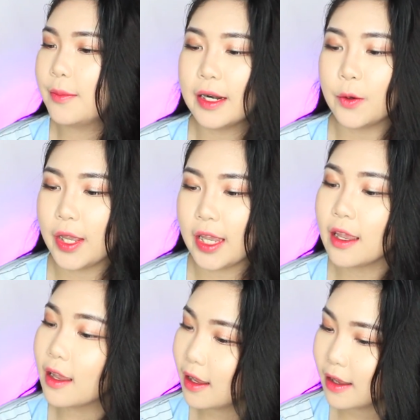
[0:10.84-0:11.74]
By the
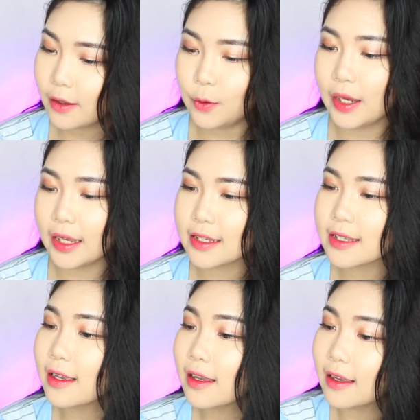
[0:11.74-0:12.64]
way, you
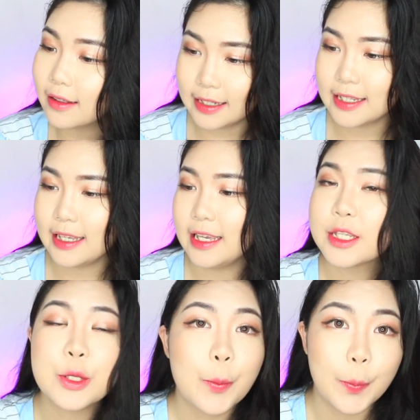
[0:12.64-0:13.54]
guys, this
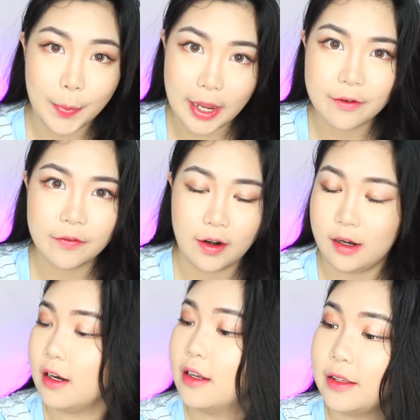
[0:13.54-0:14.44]
is by
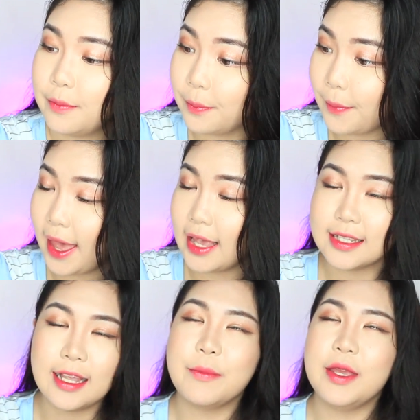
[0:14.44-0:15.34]
far the
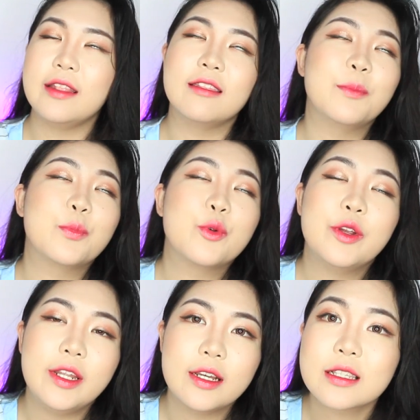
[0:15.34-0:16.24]
best, I mean the
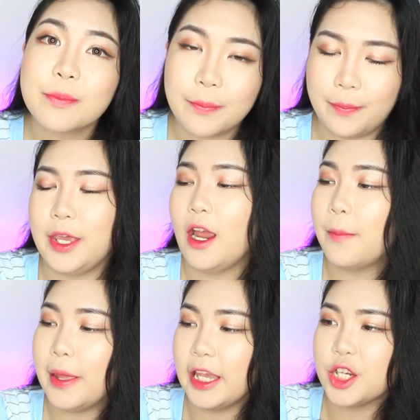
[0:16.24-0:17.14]
prettiest PR
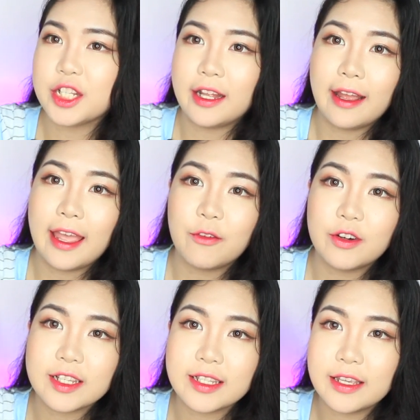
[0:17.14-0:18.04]
package I ever
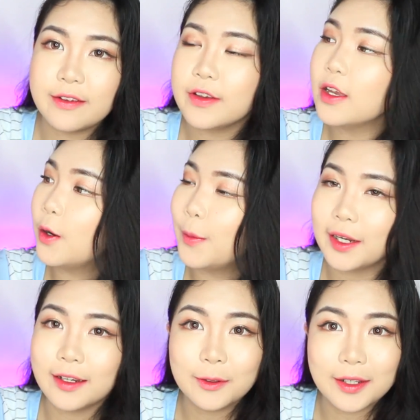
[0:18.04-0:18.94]
received. Oh my
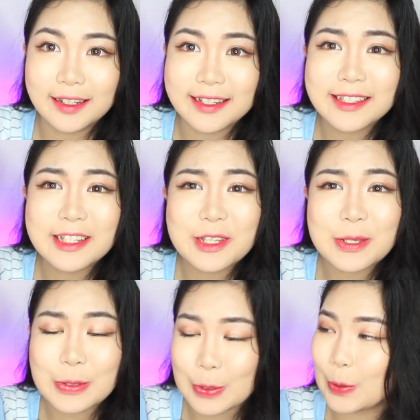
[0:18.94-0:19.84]
god, look at this. This is
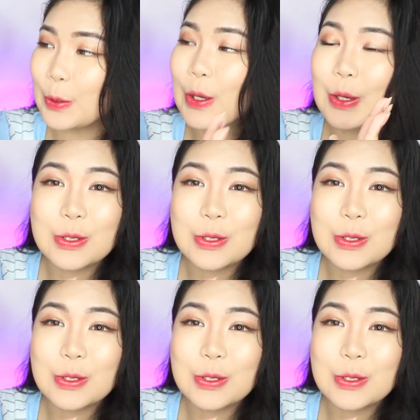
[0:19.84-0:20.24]
so